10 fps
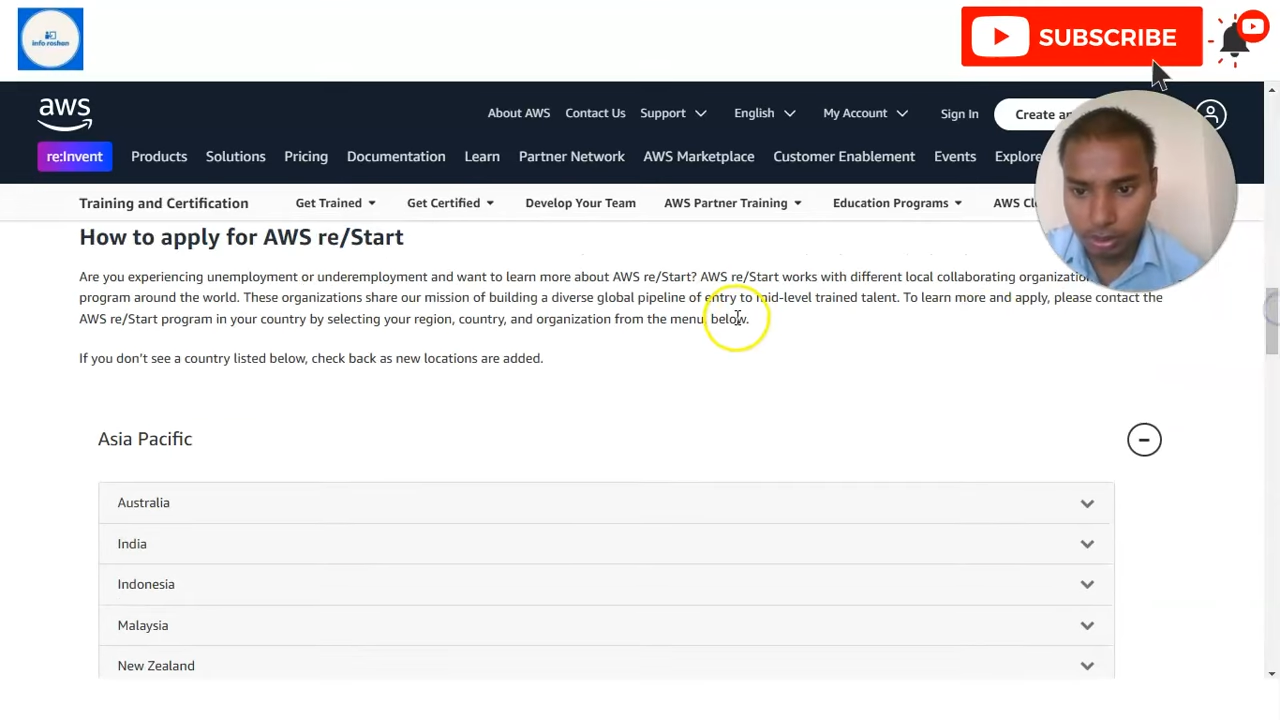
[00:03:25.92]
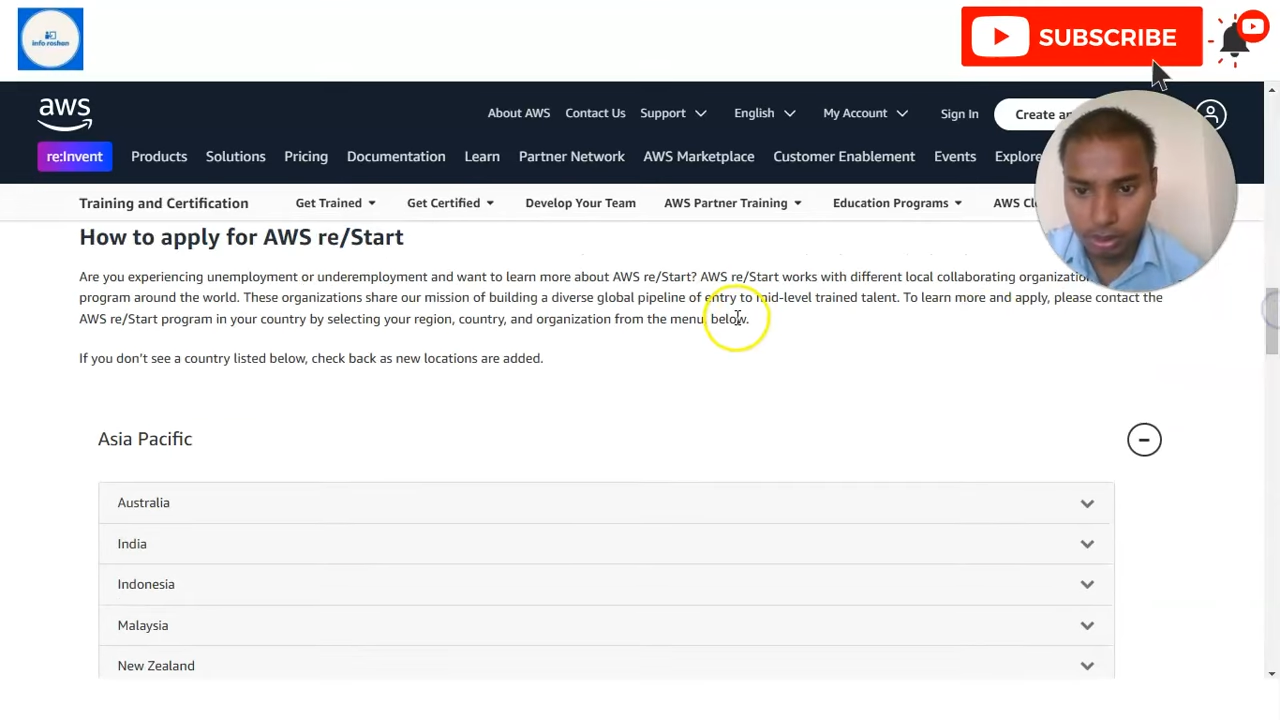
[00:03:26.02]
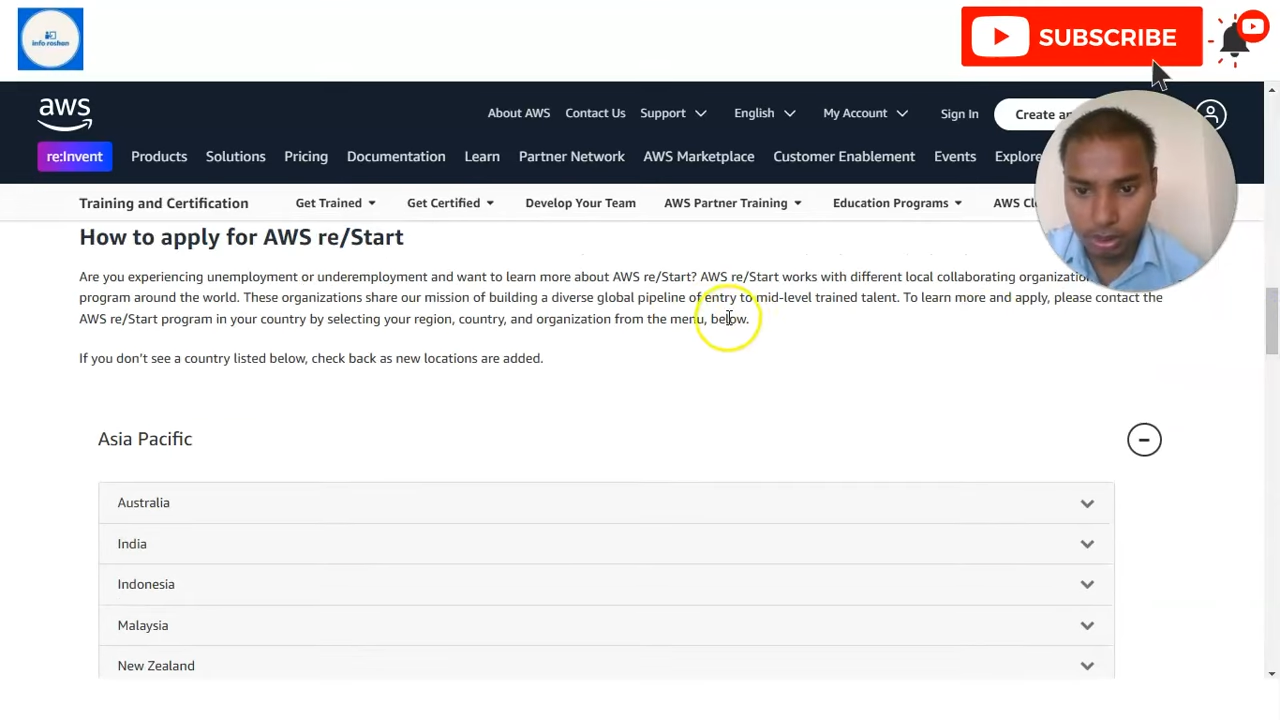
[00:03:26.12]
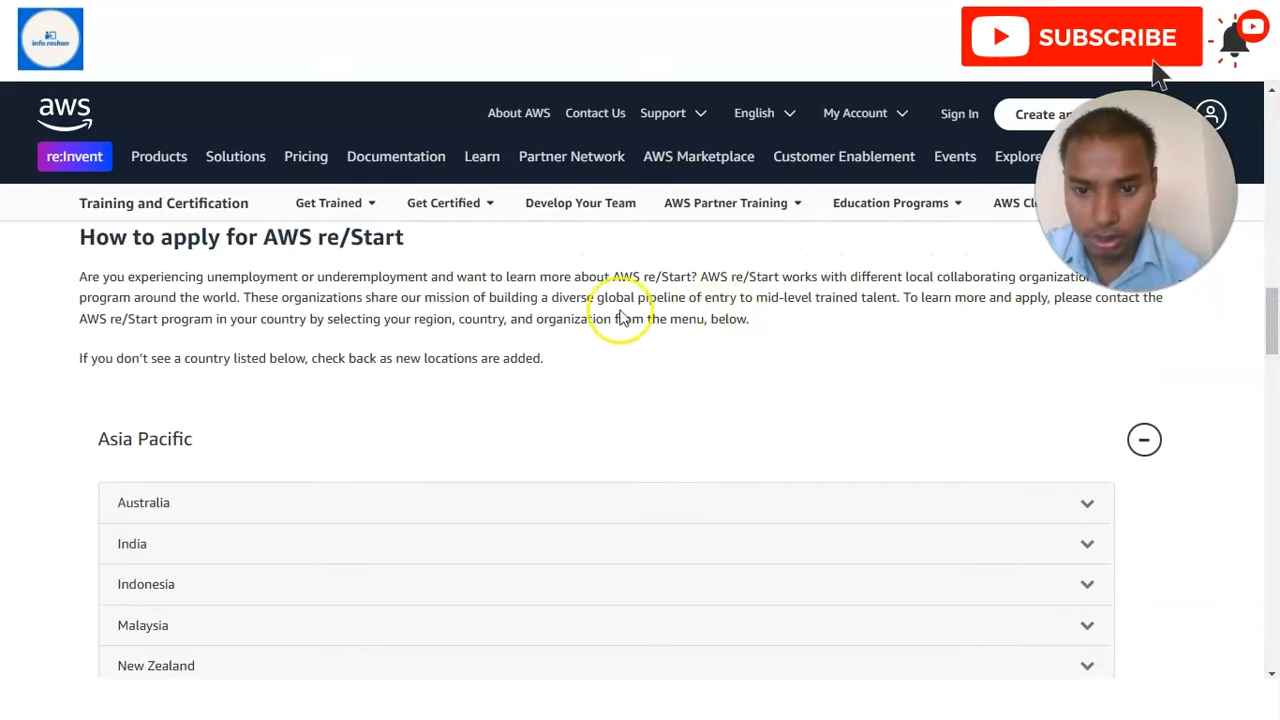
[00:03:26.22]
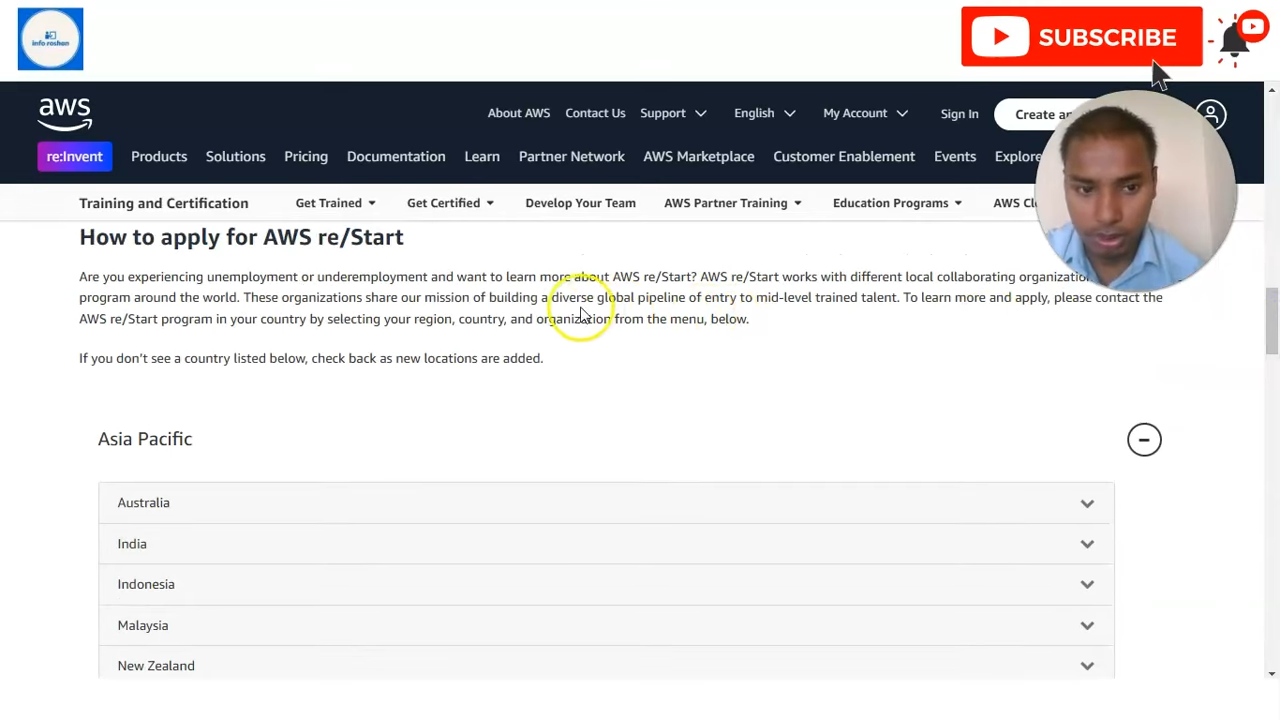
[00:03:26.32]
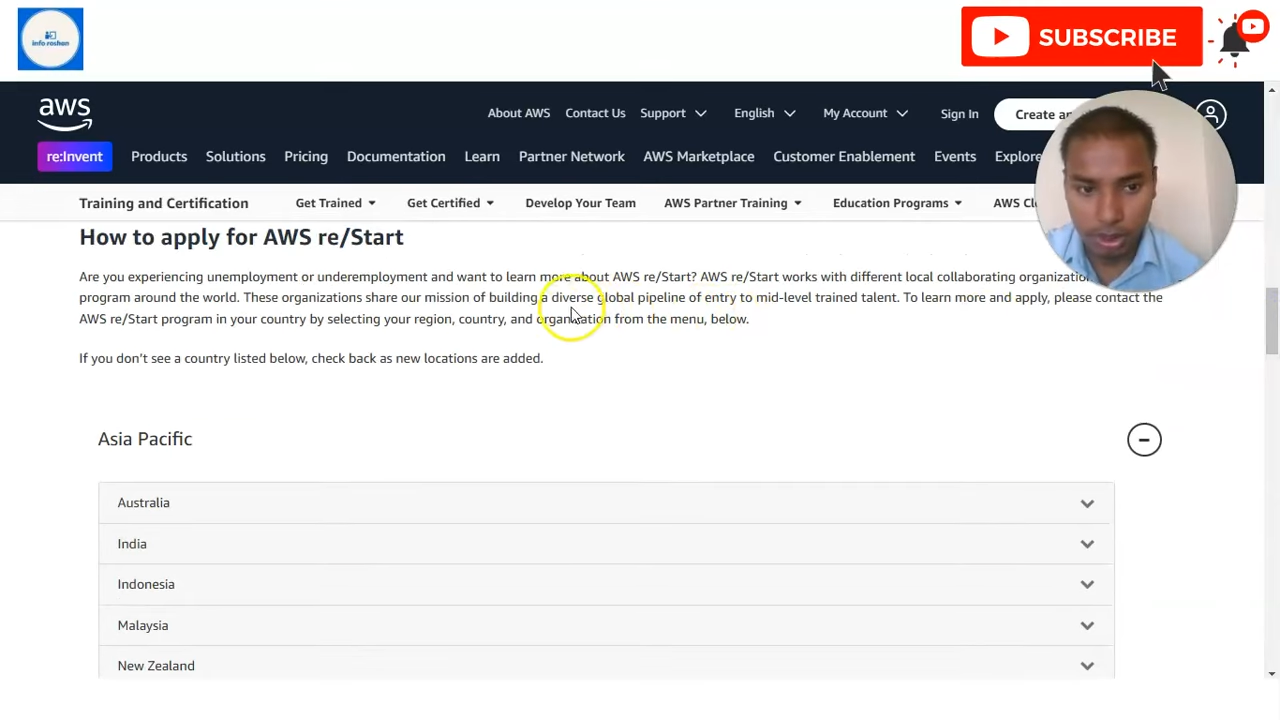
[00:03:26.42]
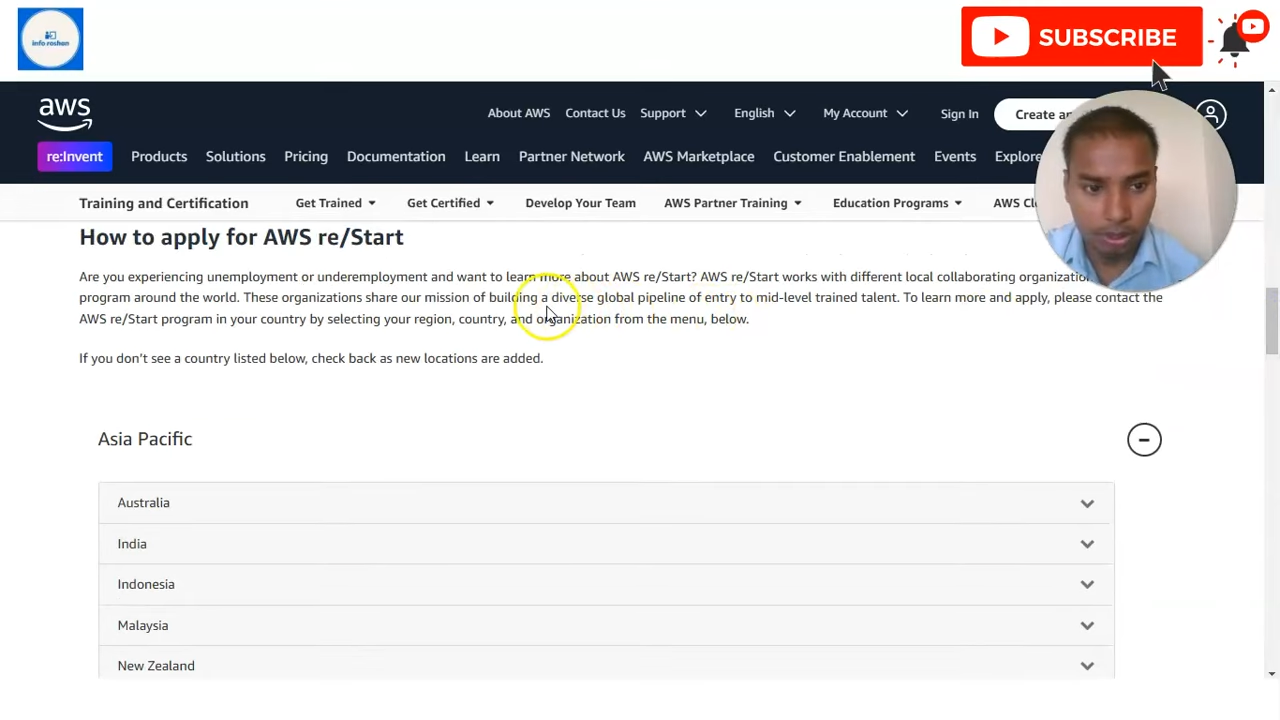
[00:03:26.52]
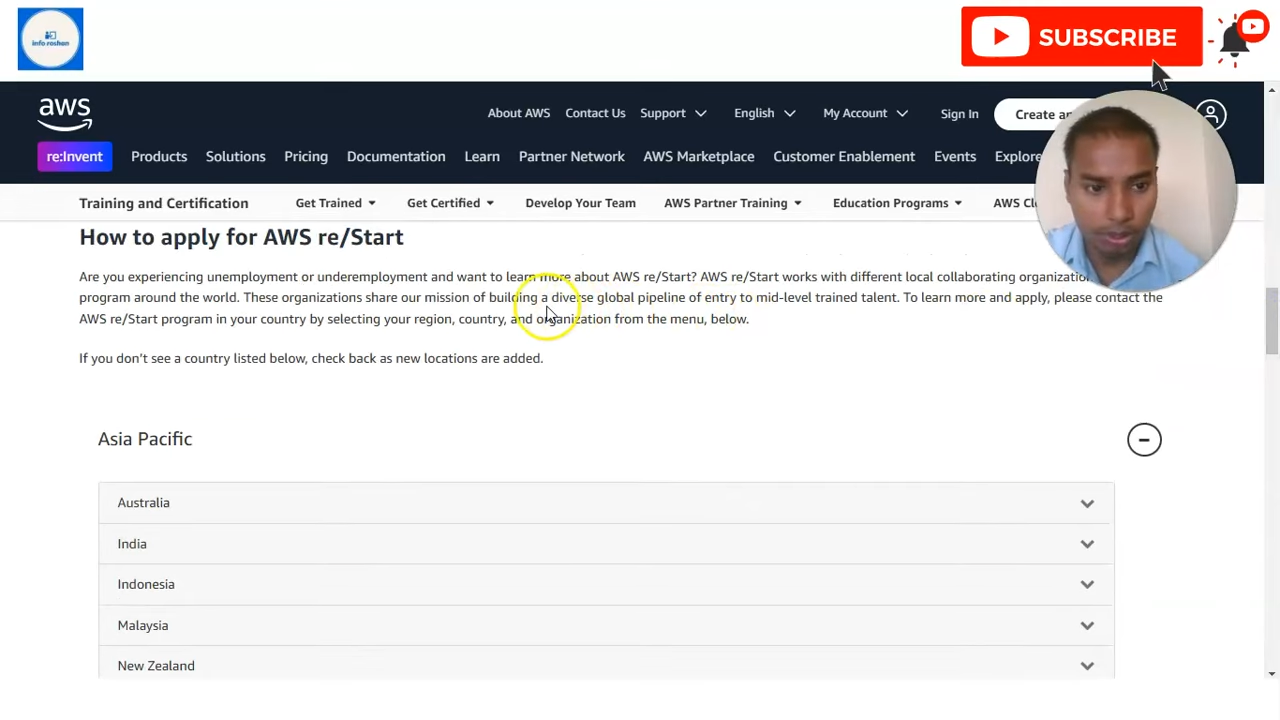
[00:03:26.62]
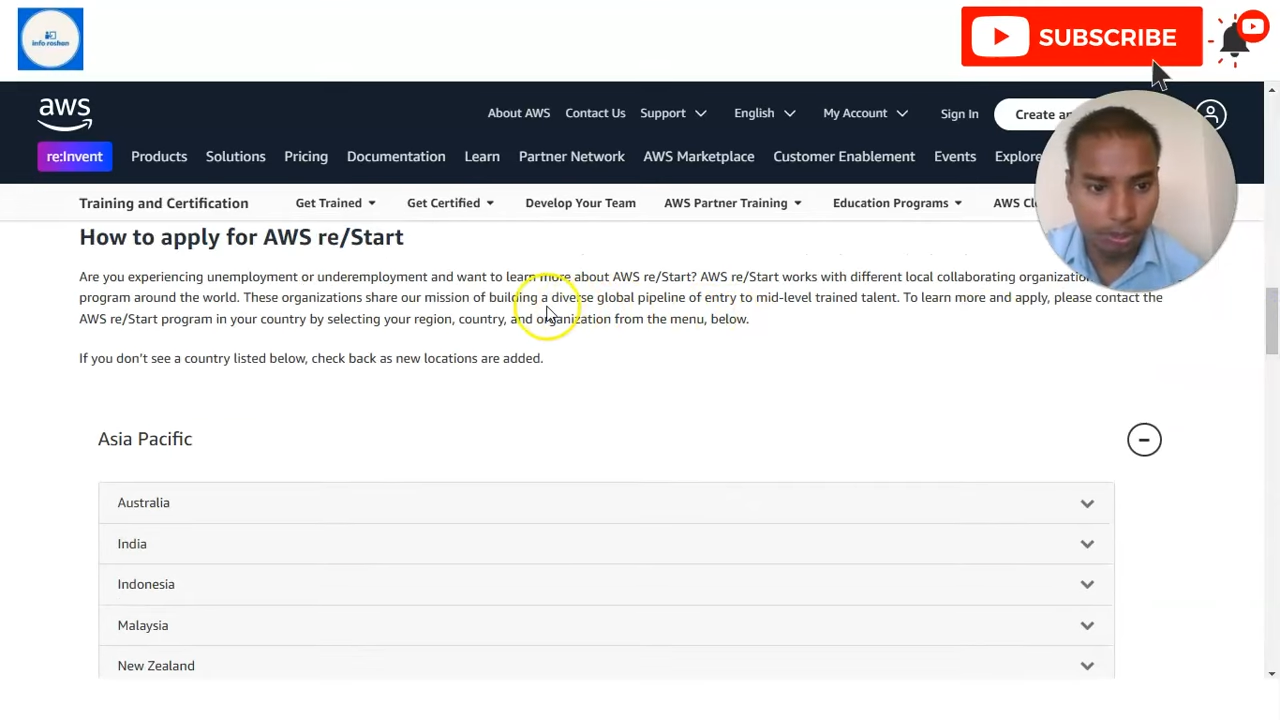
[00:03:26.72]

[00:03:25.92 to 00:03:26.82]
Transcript: they have given